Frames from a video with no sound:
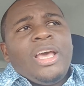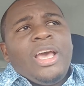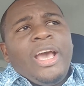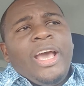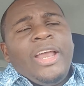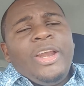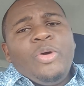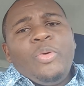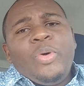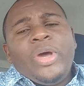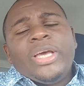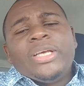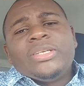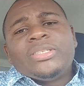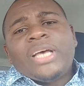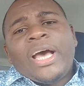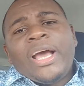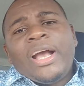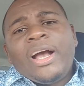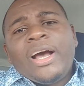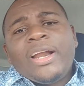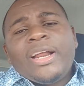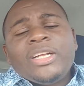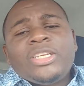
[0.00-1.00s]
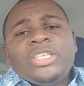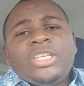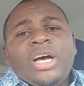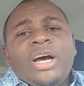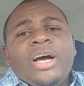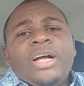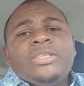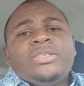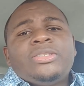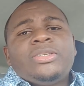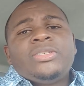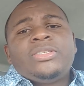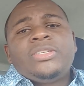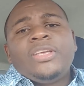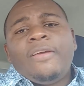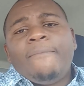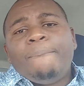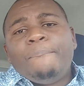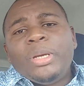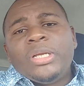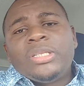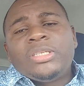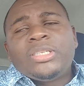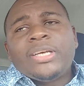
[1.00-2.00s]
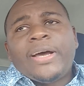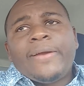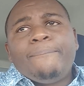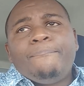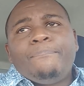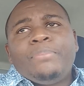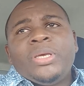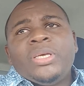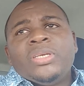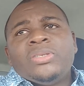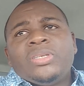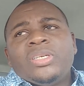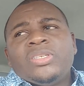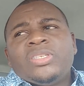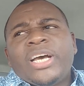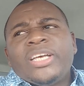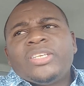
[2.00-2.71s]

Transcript: Anyways, I got a chance to see bits and pieces.